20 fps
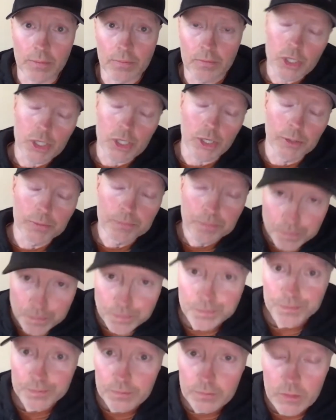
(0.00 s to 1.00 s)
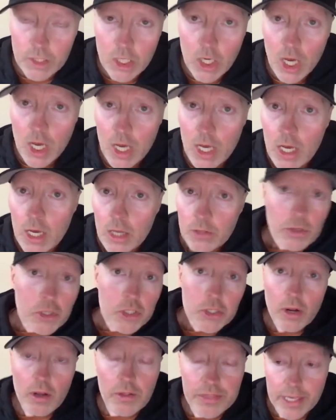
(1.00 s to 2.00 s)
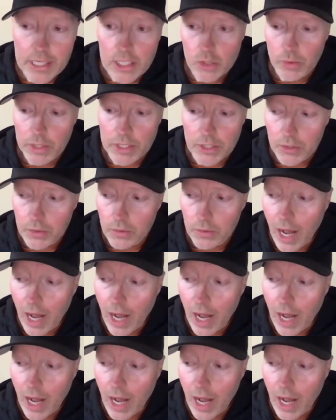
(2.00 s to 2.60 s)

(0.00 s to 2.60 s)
So those are all things we do.